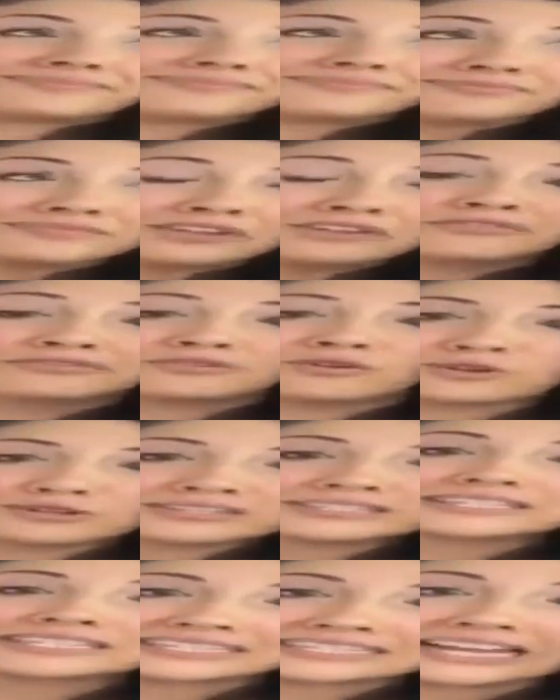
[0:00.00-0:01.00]

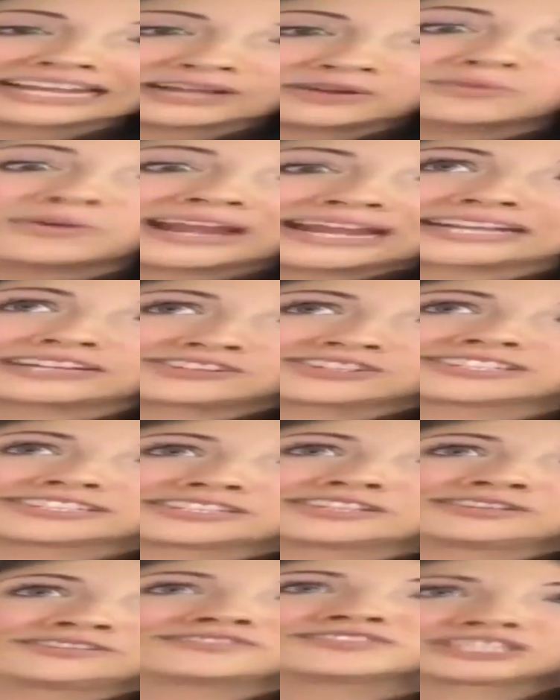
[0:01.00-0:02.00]
forced to stay awake
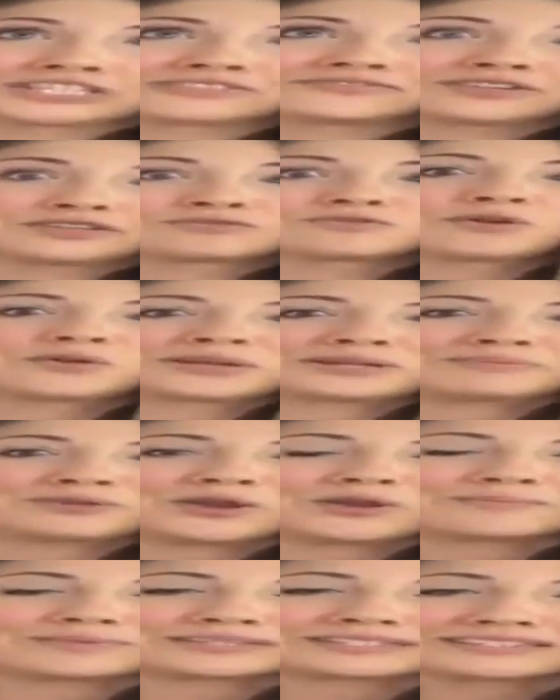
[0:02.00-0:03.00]
just for growing
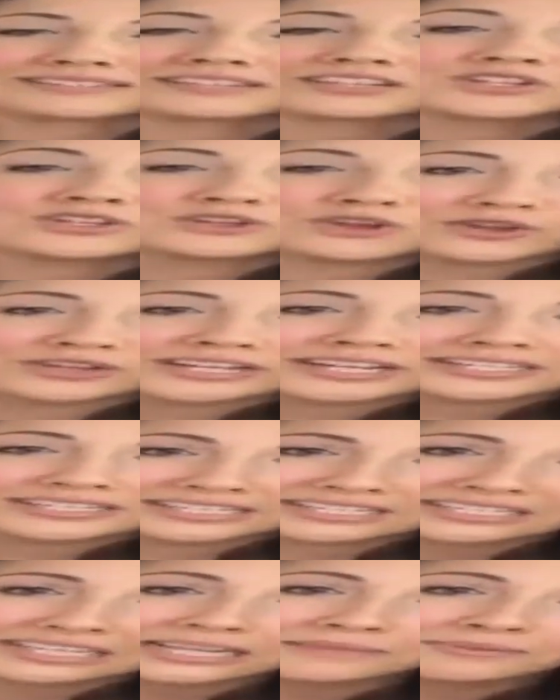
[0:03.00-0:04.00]
purposes, and you don't get to
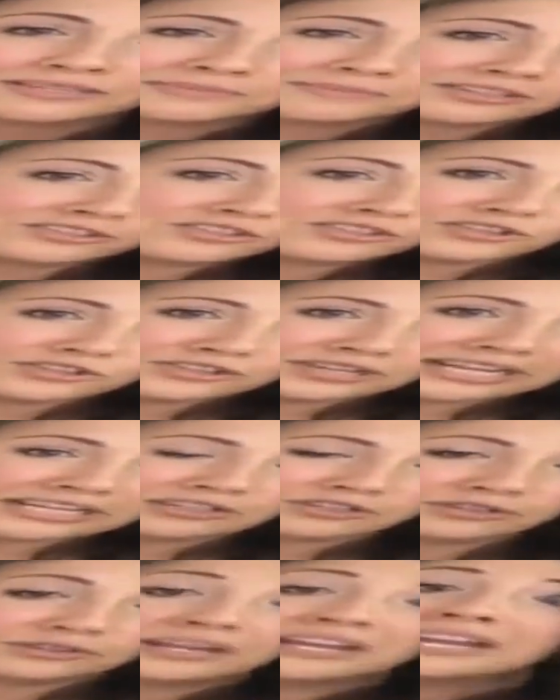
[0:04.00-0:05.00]
sleep as much as you need
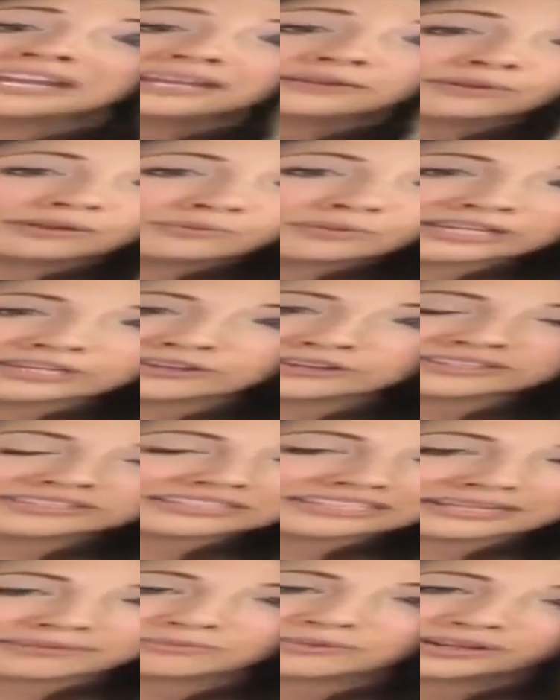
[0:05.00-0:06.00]
to. When we don't
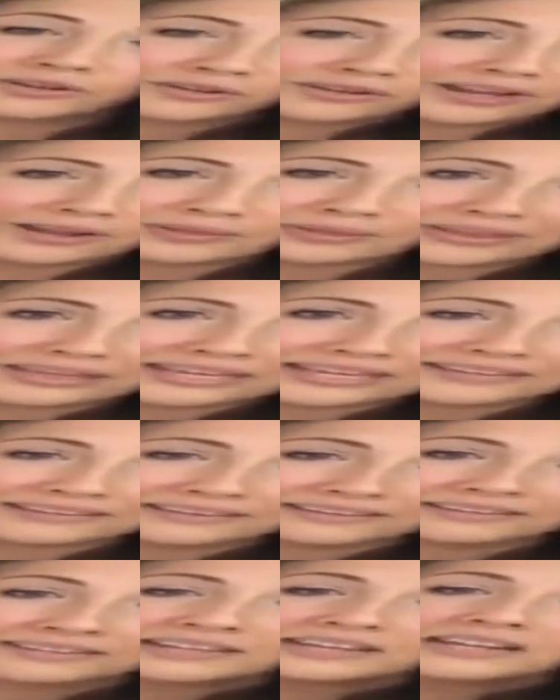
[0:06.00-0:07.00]
sleep, we're not healthy
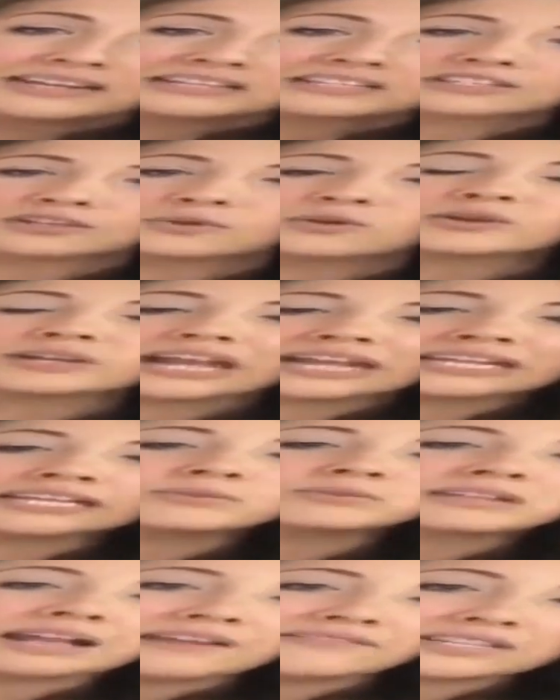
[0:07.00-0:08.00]
either. So organic
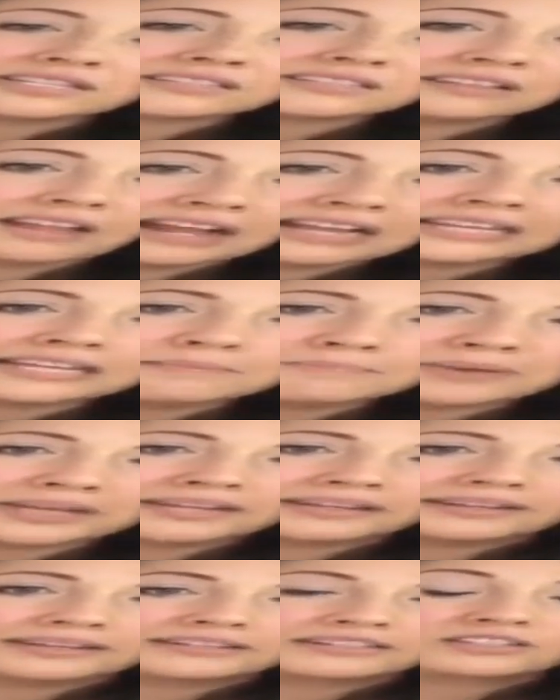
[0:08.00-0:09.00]
will have a slightly
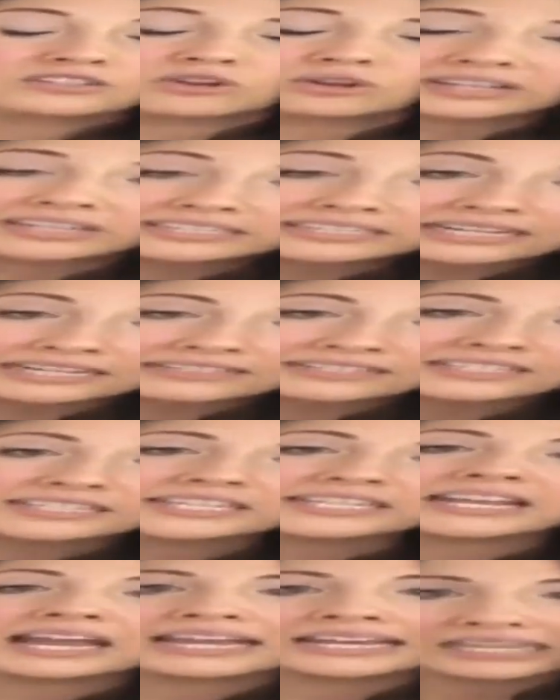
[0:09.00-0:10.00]
better stocking
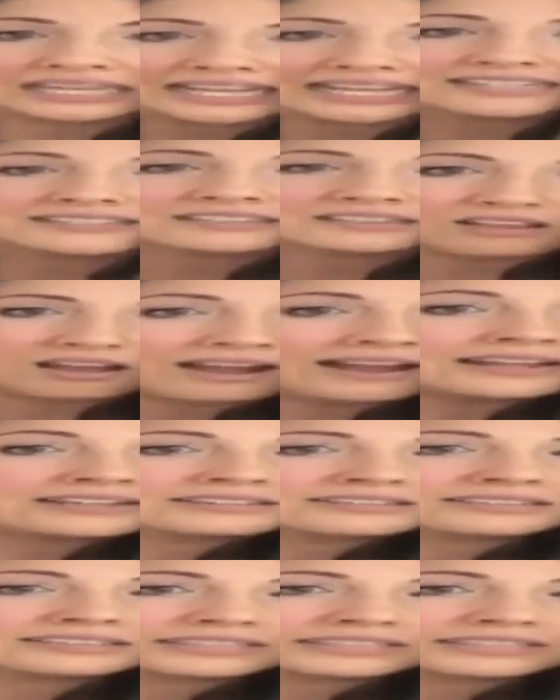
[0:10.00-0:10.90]
density and less light